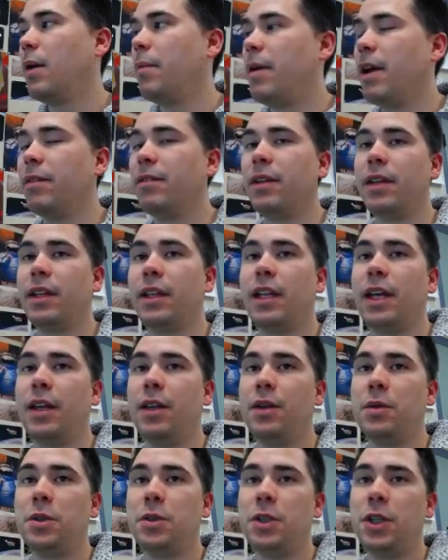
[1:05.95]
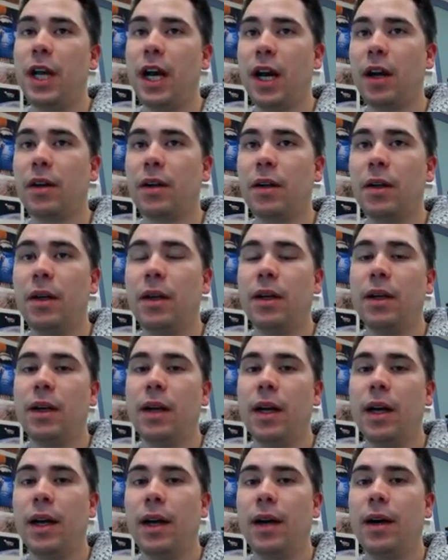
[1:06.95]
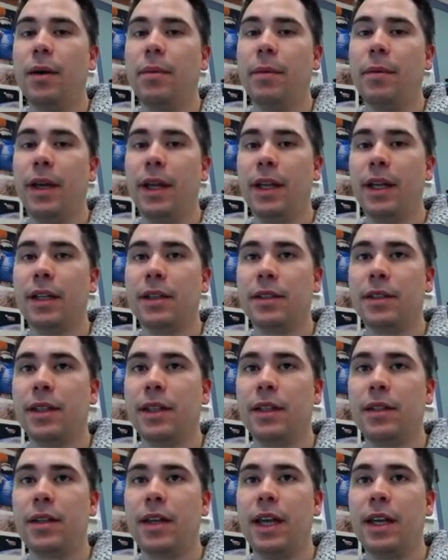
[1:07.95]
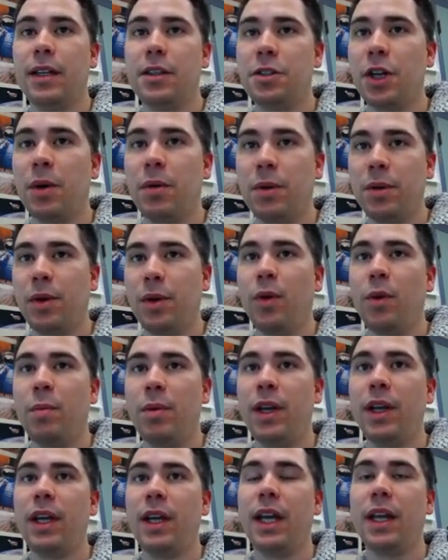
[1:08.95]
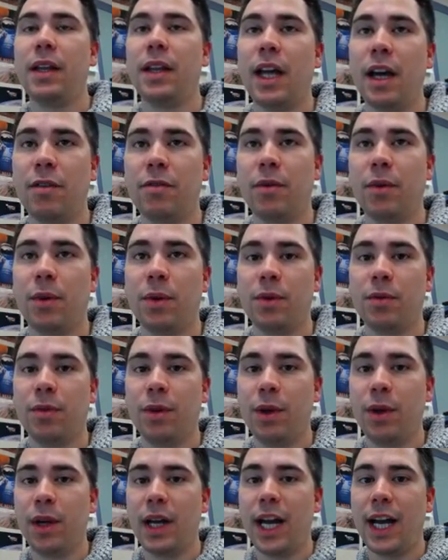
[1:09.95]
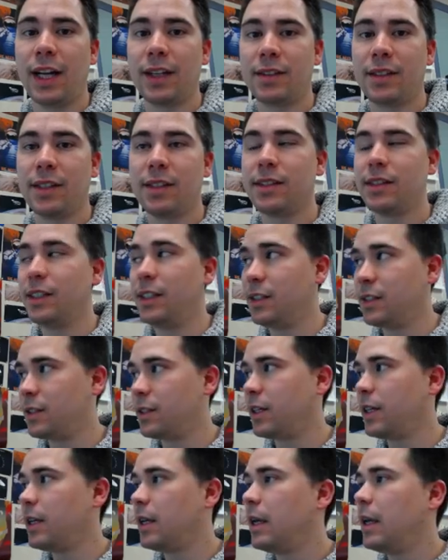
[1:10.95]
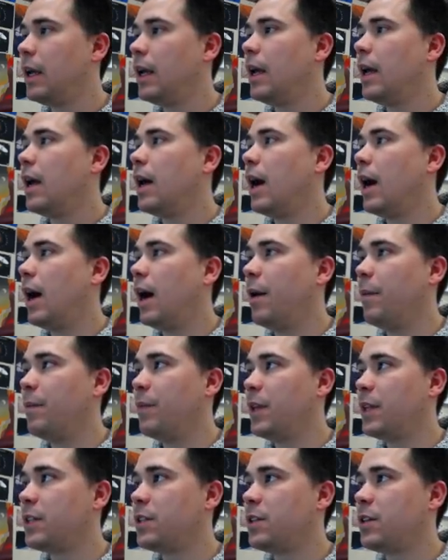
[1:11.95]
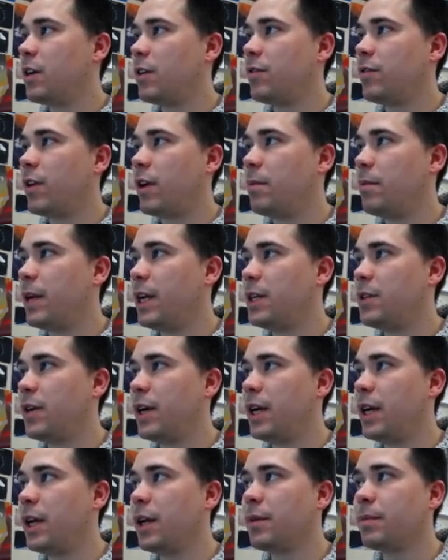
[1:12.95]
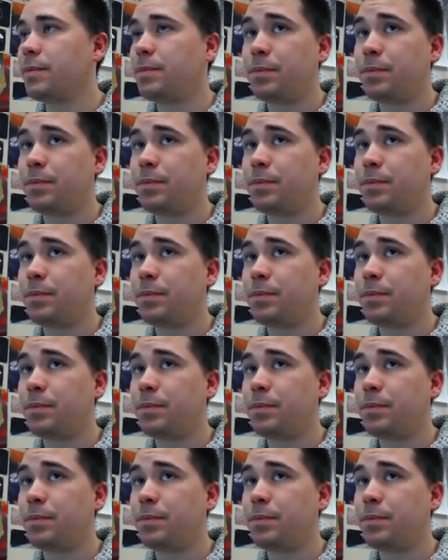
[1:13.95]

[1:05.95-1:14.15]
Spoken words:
Everything that you share in this and kids share with you will be in that folder for you to access easily. This is our front page right here.